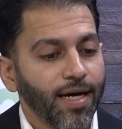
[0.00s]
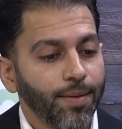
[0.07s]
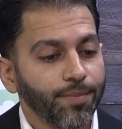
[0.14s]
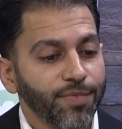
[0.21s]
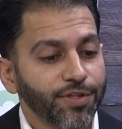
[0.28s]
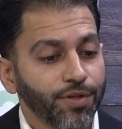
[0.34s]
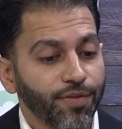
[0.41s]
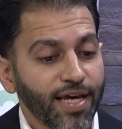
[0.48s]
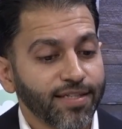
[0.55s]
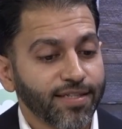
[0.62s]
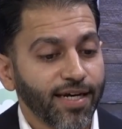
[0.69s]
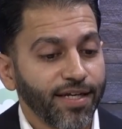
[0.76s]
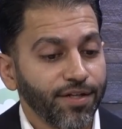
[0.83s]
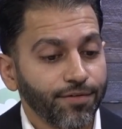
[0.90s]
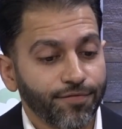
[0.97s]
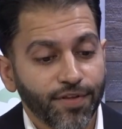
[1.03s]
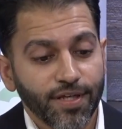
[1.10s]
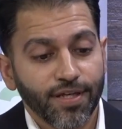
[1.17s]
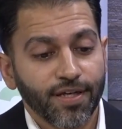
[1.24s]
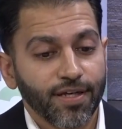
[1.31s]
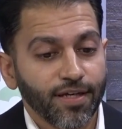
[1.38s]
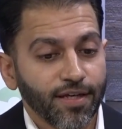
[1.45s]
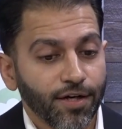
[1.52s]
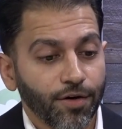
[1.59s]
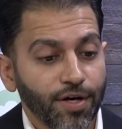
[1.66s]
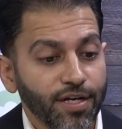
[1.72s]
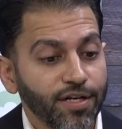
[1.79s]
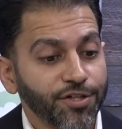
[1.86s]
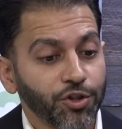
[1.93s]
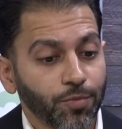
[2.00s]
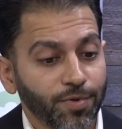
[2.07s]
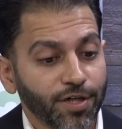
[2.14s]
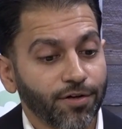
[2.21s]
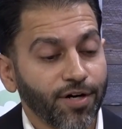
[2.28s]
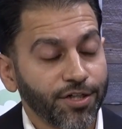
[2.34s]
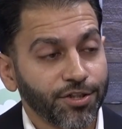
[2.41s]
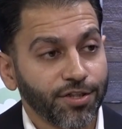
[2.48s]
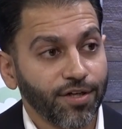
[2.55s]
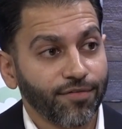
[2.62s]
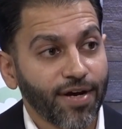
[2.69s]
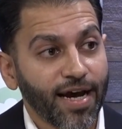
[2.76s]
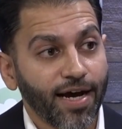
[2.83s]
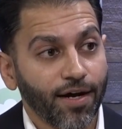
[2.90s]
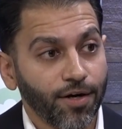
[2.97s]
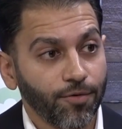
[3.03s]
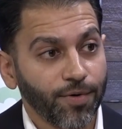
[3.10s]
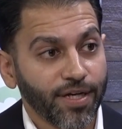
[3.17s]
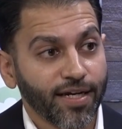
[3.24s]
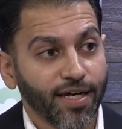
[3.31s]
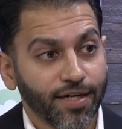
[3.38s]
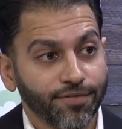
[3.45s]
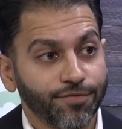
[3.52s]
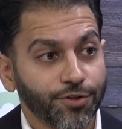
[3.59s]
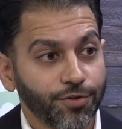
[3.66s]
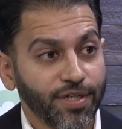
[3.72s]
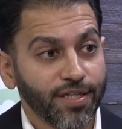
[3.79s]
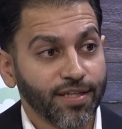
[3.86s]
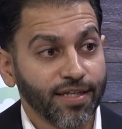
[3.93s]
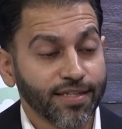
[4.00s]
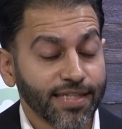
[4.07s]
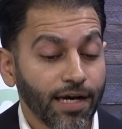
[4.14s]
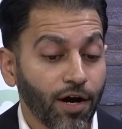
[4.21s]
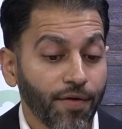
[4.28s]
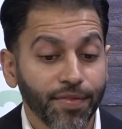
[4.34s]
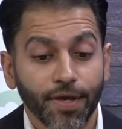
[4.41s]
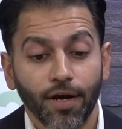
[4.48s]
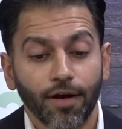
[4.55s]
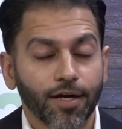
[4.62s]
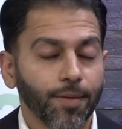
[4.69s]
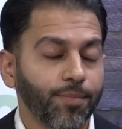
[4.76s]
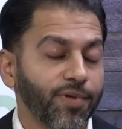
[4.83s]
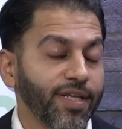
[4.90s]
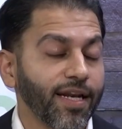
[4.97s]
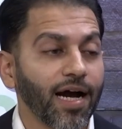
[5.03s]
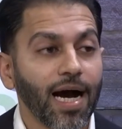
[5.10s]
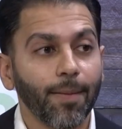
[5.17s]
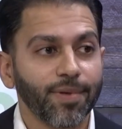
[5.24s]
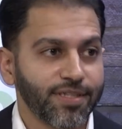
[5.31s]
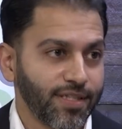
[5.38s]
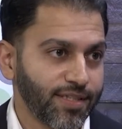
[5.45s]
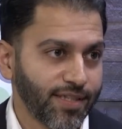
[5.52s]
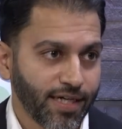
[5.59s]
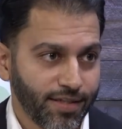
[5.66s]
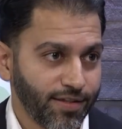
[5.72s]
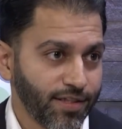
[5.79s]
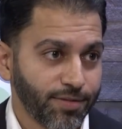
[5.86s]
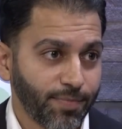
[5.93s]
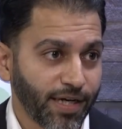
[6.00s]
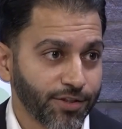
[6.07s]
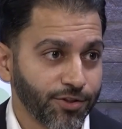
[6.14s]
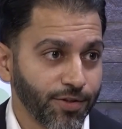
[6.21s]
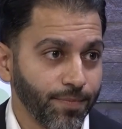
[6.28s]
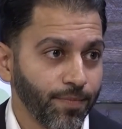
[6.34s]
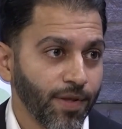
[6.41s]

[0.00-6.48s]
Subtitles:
So that's kind of the initial progression of how we kind of treat things. Now, on the complete opposite side of the spectrum